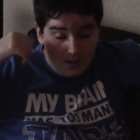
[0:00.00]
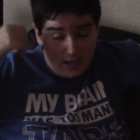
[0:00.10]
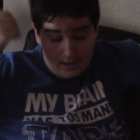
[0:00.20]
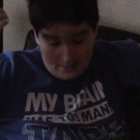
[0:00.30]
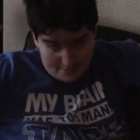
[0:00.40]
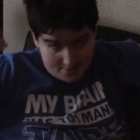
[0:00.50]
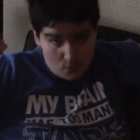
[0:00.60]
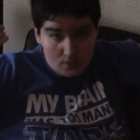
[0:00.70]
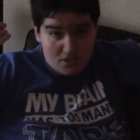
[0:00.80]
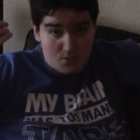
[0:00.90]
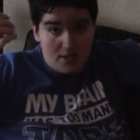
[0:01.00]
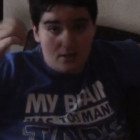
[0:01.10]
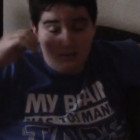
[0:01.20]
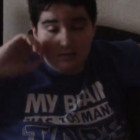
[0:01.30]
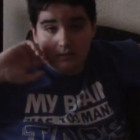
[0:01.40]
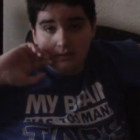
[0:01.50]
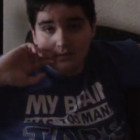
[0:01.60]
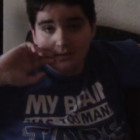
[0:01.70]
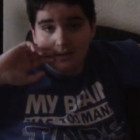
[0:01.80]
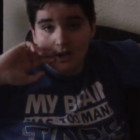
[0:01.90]
And high school as well.
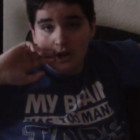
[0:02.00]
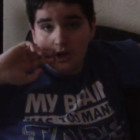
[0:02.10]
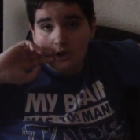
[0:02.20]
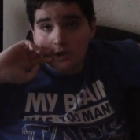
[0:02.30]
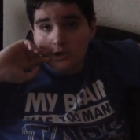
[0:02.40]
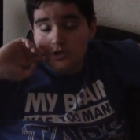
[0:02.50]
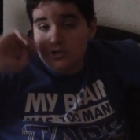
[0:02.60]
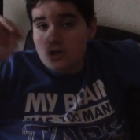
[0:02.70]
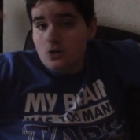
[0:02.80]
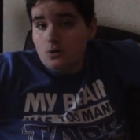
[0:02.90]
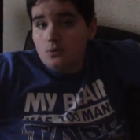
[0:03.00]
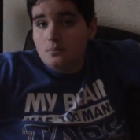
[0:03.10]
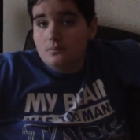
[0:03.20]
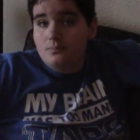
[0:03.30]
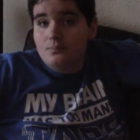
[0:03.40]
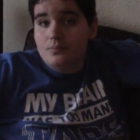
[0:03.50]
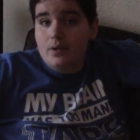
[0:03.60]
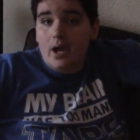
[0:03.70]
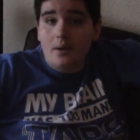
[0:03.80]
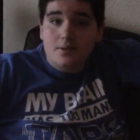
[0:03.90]
So
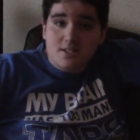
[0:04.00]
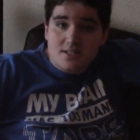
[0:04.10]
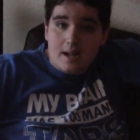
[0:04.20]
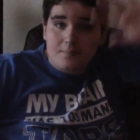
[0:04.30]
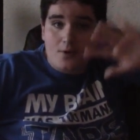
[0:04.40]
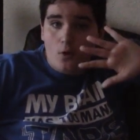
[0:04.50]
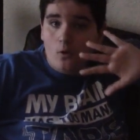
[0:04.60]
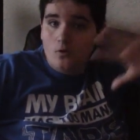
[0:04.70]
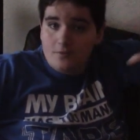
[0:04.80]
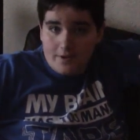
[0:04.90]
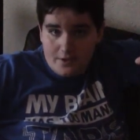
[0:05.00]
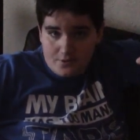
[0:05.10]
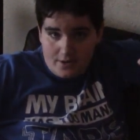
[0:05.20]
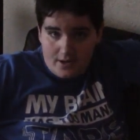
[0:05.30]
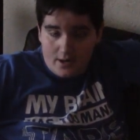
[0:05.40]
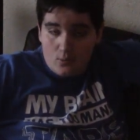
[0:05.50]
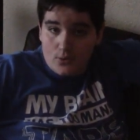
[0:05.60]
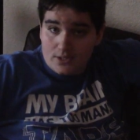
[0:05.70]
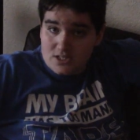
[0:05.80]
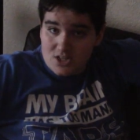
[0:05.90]
I'm going to stop the whole video there. We're
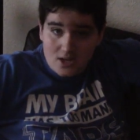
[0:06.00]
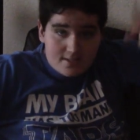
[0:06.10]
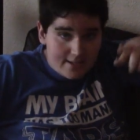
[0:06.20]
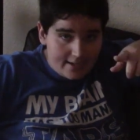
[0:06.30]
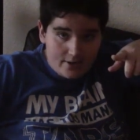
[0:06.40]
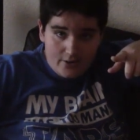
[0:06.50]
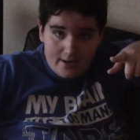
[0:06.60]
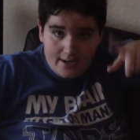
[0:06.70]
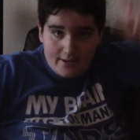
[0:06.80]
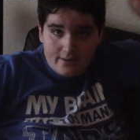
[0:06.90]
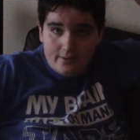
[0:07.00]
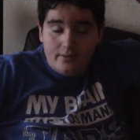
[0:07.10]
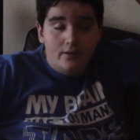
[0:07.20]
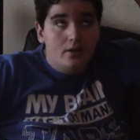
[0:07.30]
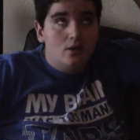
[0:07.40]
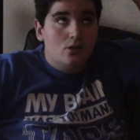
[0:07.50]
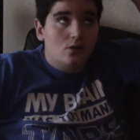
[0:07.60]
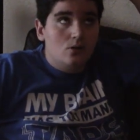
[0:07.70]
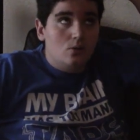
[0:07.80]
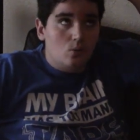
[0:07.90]
going to start second grade
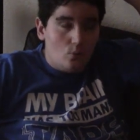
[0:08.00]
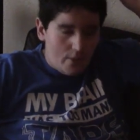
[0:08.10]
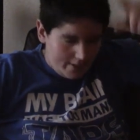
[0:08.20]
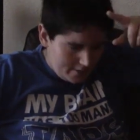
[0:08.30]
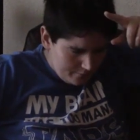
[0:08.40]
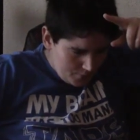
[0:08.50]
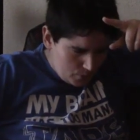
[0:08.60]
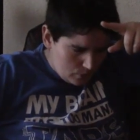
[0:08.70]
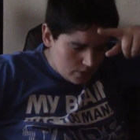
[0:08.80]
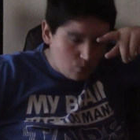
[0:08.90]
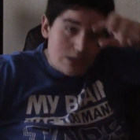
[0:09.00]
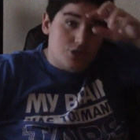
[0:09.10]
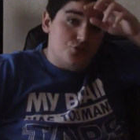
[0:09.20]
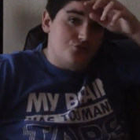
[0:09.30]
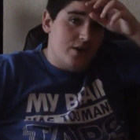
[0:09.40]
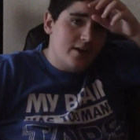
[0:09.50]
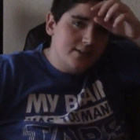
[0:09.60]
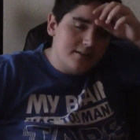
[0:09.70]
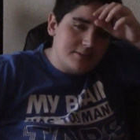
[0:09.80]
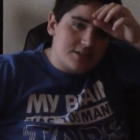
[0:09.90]
when I can record, which is very
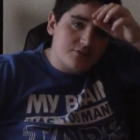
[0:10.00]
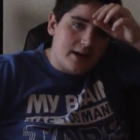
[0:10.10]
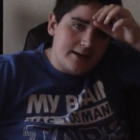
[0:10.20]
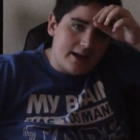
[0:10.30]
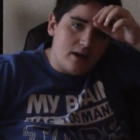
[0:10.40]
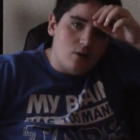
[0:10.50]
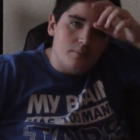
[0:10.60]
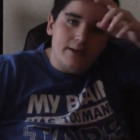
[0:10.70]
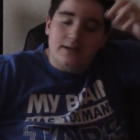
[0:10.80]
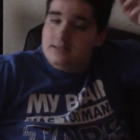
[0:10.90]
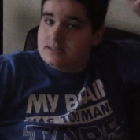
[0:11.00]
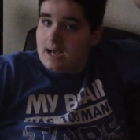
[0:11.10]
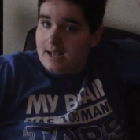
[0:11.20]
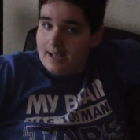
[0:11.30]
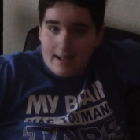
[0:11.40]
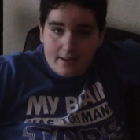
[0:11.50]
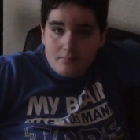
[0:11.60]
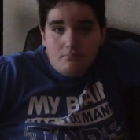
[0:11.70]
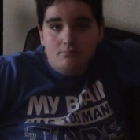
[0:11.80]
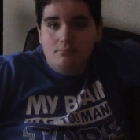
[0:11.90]
limited right now because I am